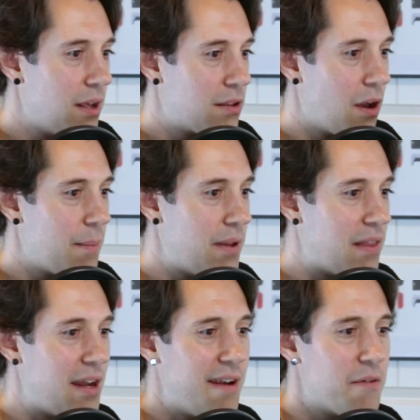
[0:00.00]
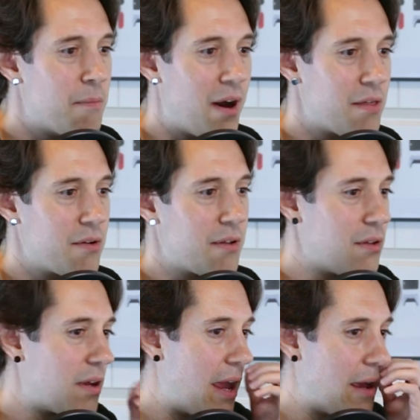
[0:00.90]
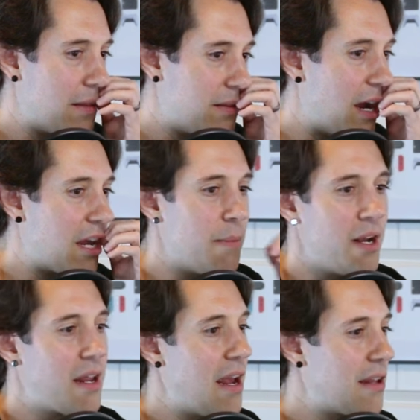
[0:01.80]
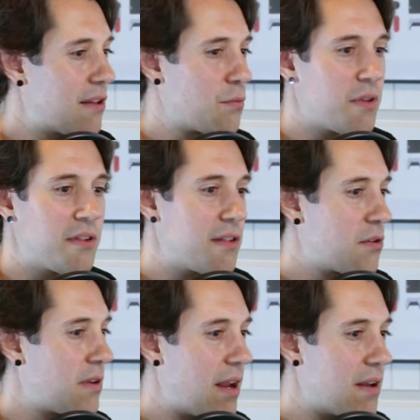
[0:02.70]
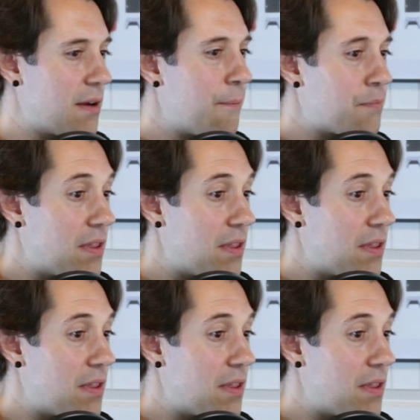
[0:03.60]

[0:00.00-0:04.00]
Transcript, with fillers: So, I mean, they didn't even bother to look at documented cases with sensor data.